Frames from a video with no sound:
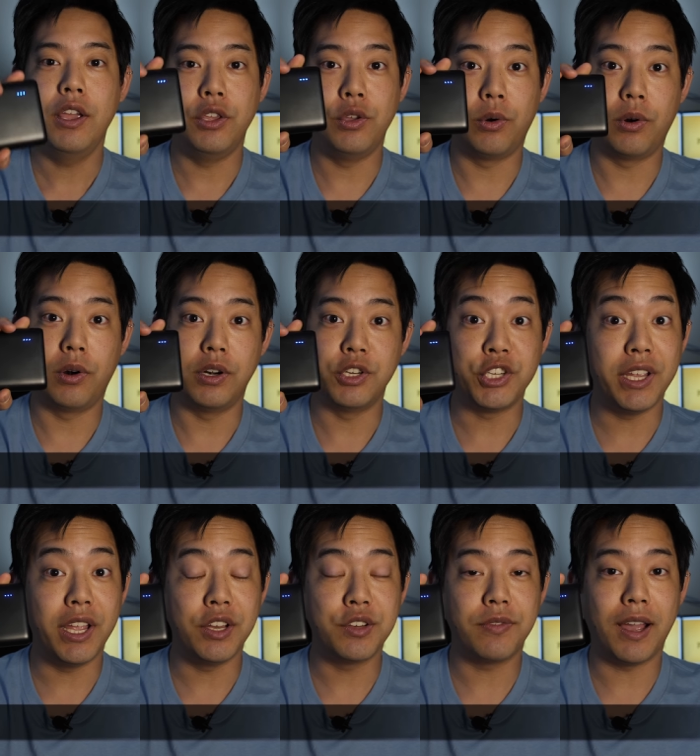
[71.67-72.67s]
your
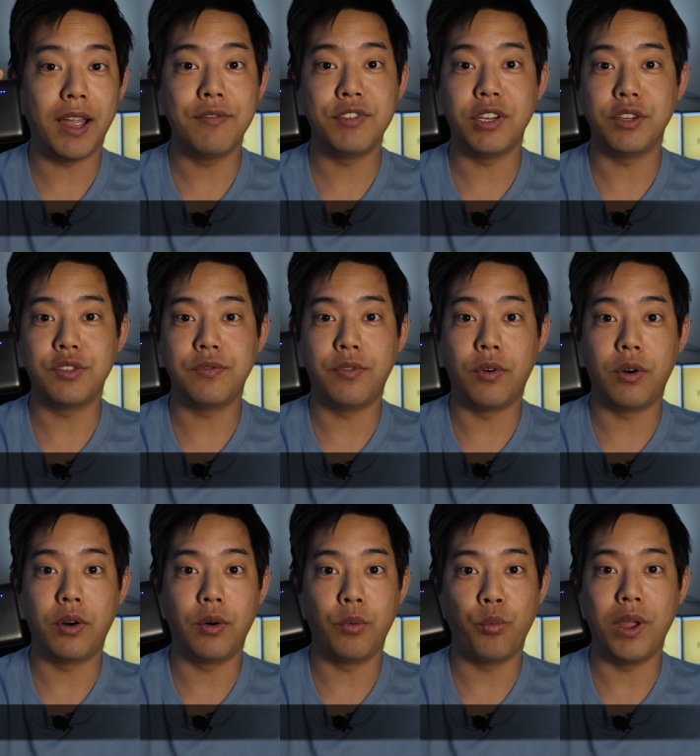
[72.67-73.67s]
GH5,
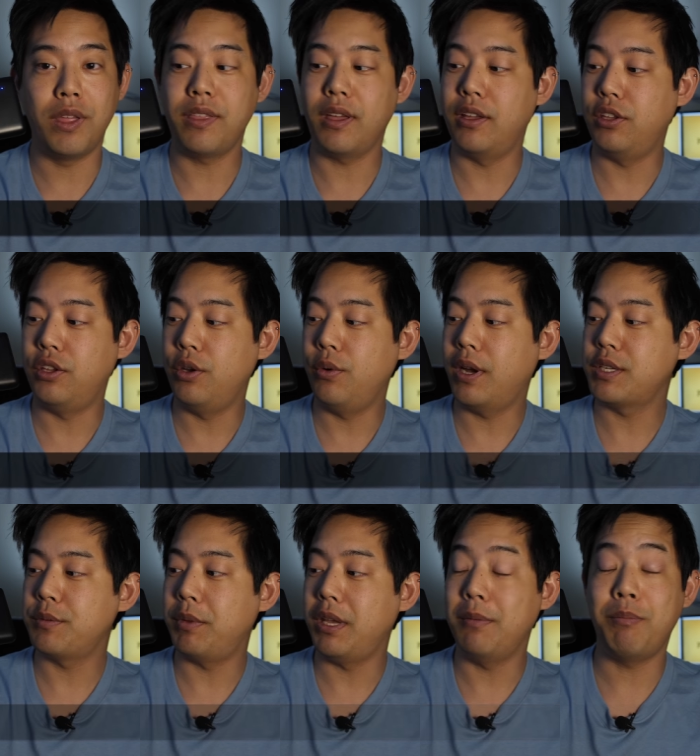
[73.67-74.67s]
GH4 with a
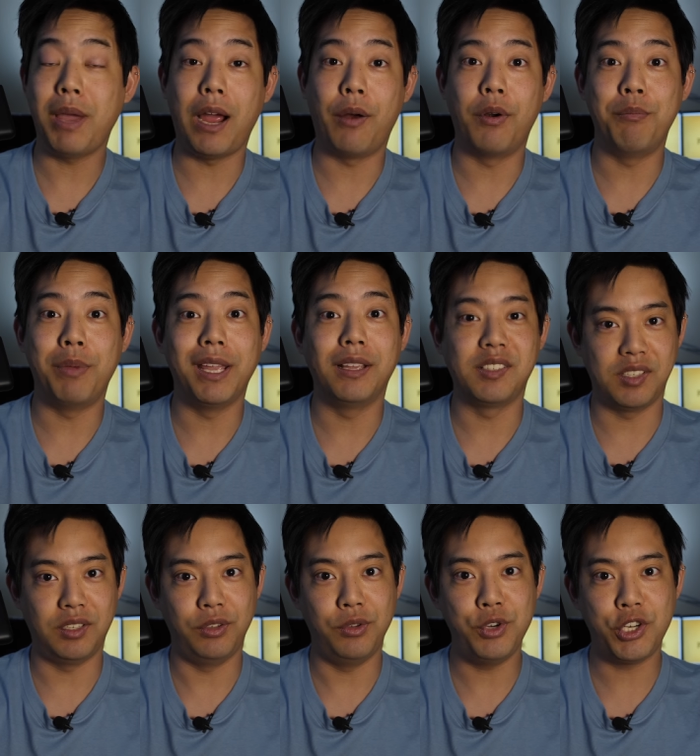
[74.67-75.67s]
USB power bank
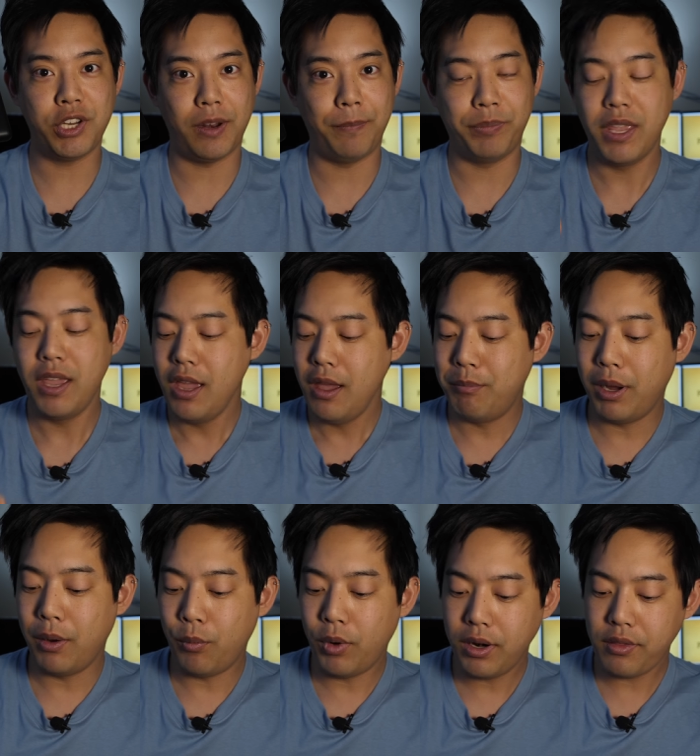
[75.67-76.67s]
solution.
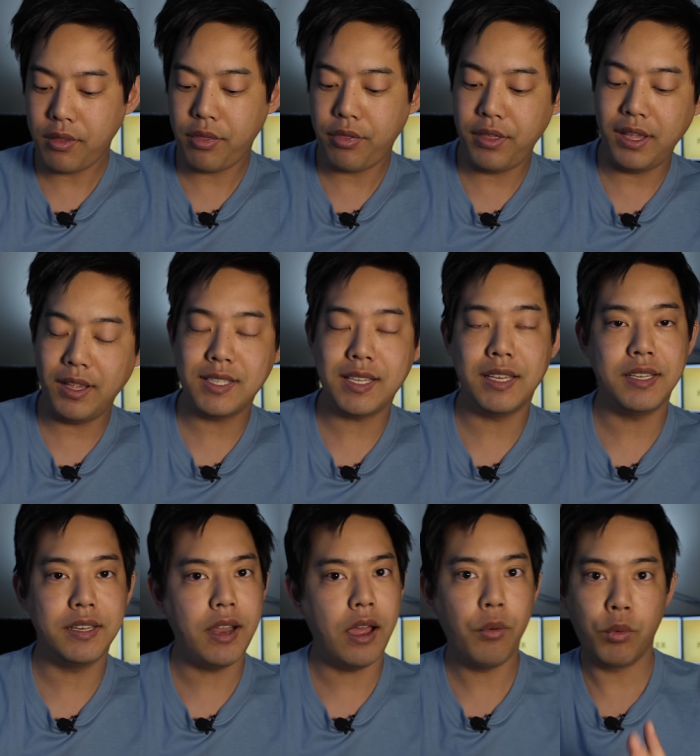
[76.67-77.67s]
But one of the things that
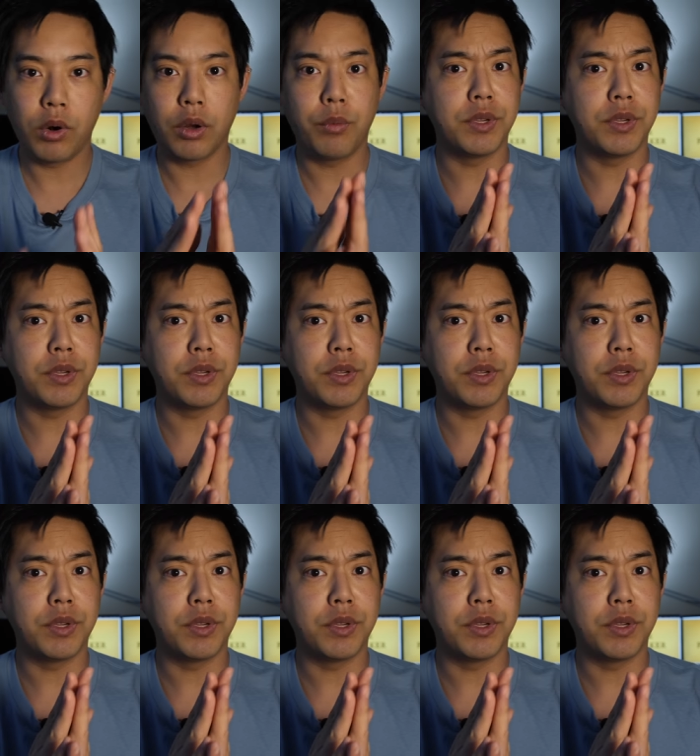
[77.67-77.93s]
did not work